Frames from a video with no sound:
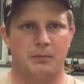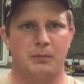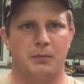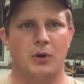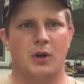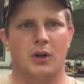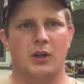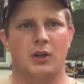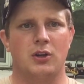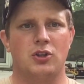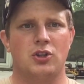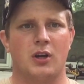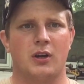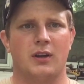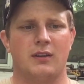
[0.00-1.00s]
put a good
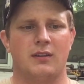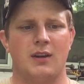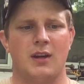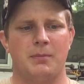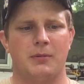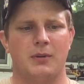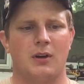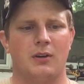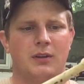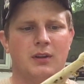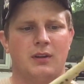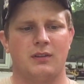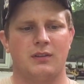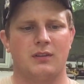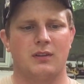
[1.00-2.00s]
chunk of tape around
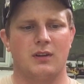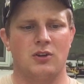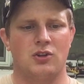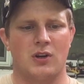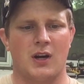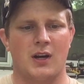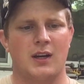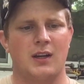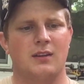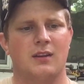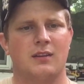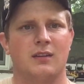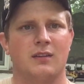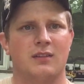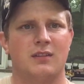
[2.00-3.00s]
this and try to get
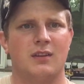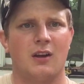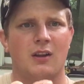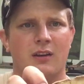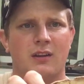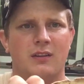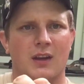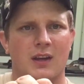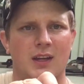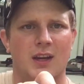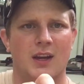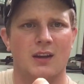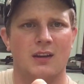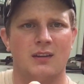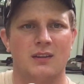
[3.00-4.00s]
this as solid as I
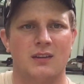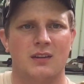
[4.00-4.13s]
can.